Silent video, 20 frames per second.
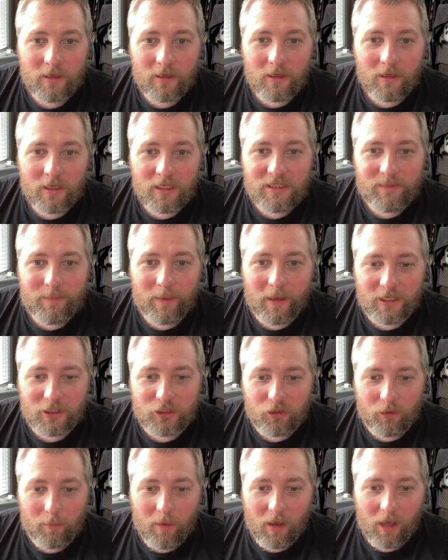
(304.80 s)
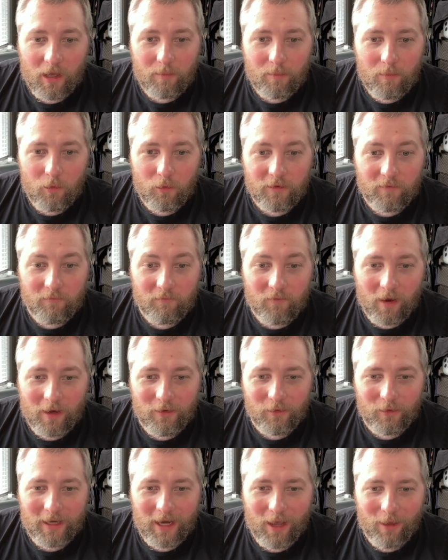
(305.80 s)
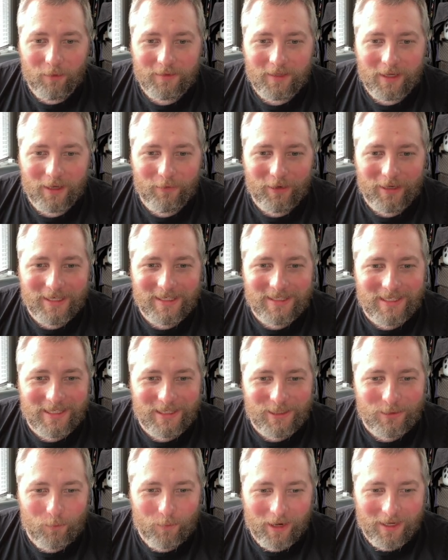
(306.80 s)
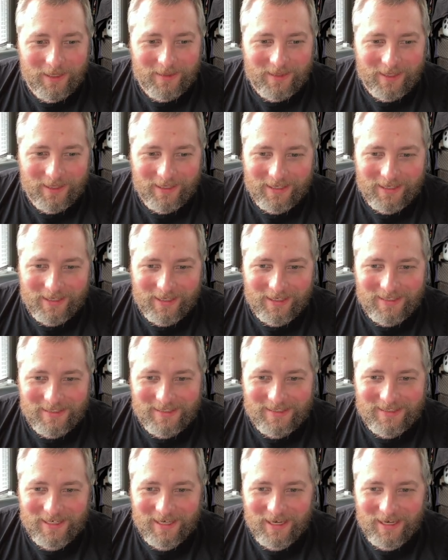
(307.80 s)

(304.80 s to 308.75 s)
Spanish Armada mode, the Final Countdown. Is this what I think it is?